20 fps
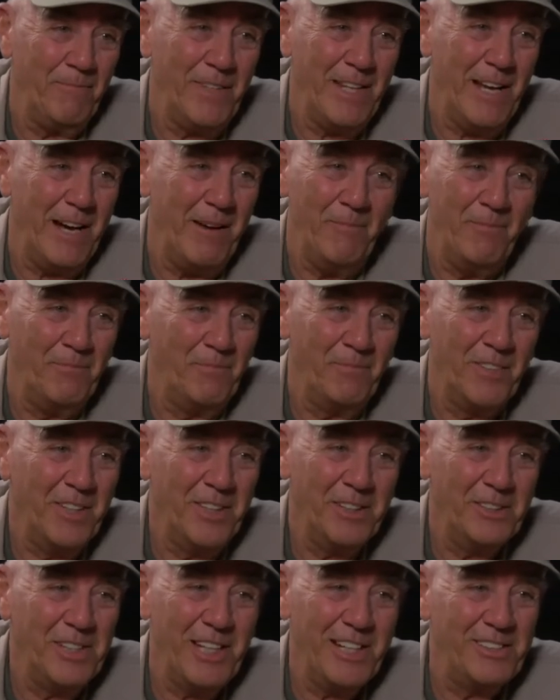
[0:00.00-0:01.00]
Yeah,
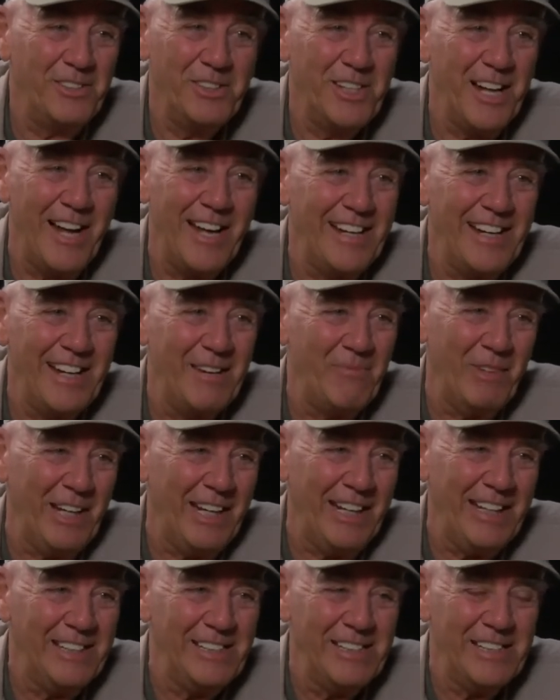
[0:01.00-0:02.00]
because that's not in
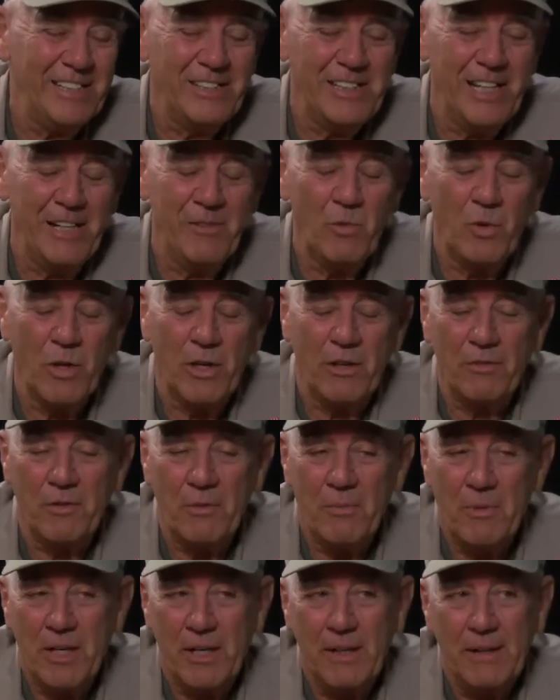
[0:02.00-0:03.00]
me. It just doesn't work for
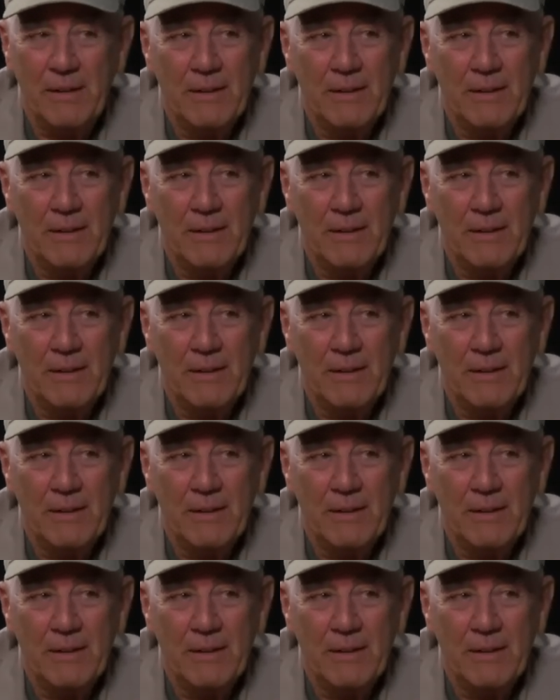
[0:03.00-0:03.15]
me.